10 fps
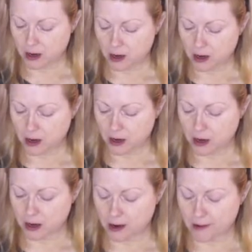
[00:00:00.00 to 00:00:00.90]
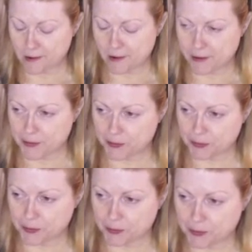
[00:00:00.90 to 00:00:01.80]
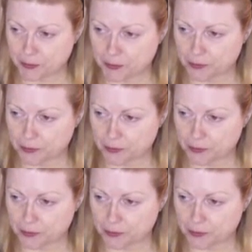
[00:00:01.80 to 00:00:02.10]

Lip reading: Nobody speaks.